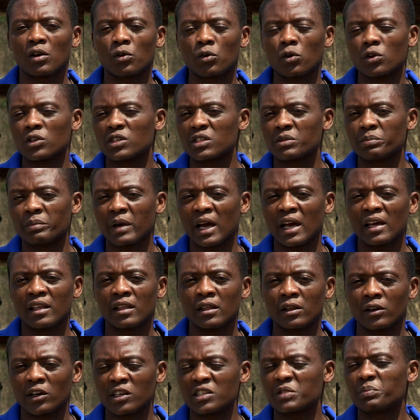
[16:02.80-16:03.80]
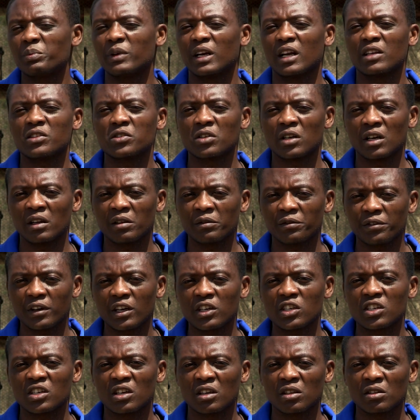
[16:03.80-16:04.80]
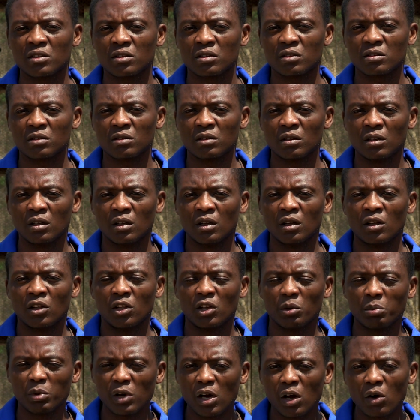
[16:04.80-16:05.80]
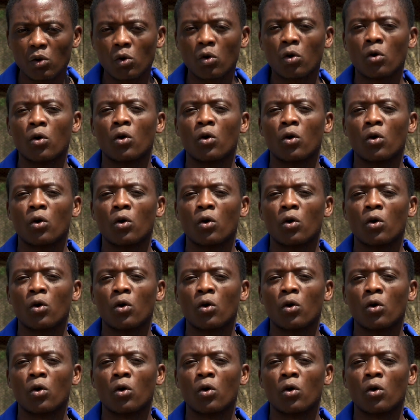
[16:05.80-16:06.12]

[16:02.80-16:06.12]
are caused by respiratory infection. They'll go.